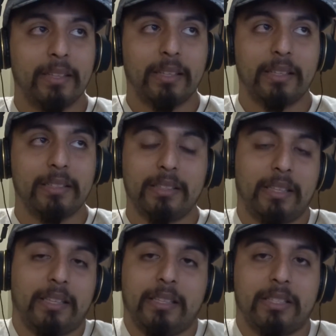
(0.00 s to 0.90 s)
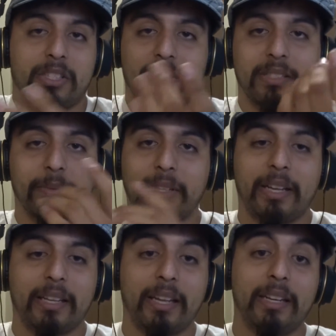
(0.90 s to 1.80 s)
because it's just something
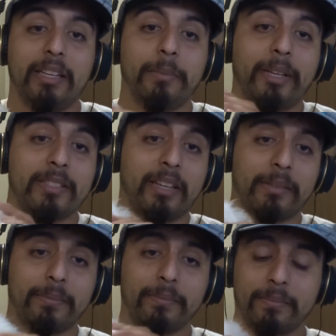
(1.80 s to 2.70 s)
I I need to make time